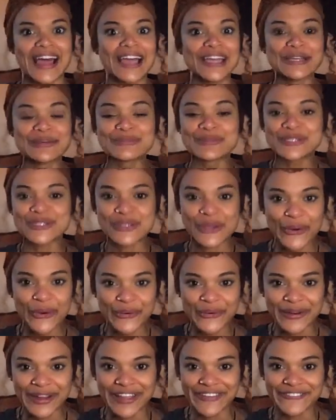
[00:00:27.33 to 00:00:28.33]
I am so
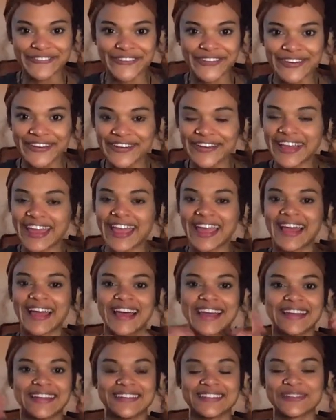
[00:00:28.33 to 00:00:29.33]
grateful,
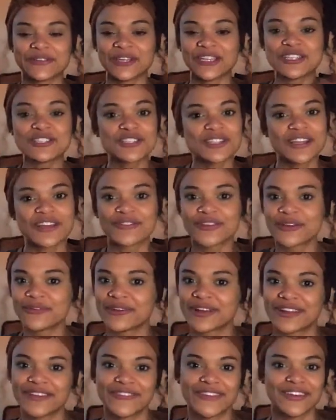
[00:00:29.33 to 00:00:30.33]
and each and every
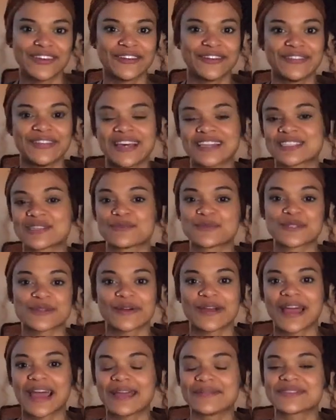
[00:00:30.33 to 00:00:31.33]
one of you that
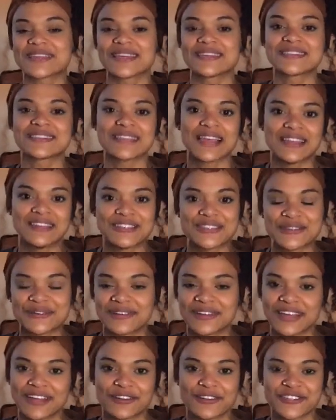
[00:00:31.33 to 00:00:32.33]
subscribes, I send you
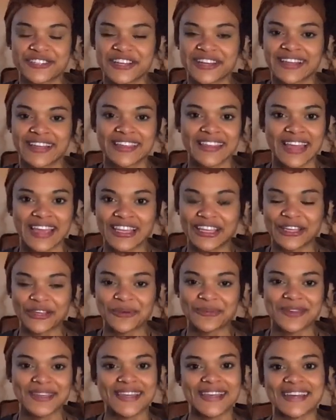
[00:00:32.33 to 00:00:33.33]
an energetic thank
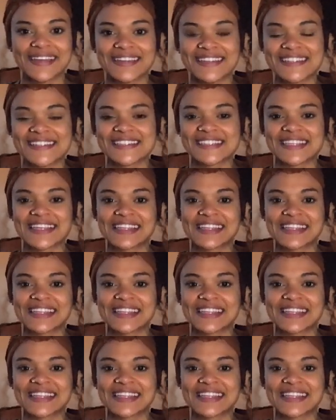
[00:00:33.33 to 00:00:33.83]
you, because